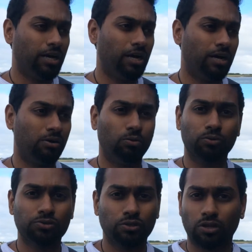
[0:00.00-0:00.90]

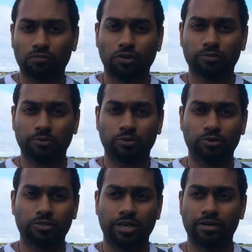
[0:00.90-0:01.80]
also a lot of
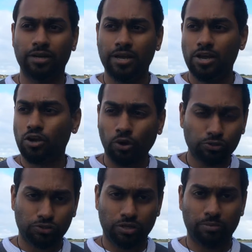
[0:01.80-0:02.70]
entrepreneurs, and
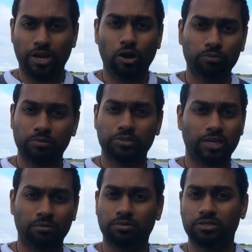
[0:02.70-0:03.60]
coach them and help them
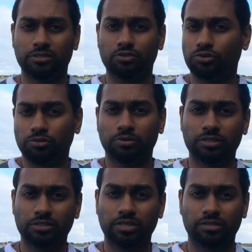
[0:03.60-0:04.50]
set up social
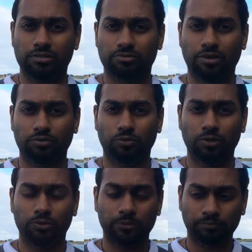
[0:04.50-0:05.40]
business centers around the
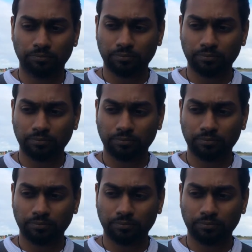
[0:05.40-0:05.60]
world.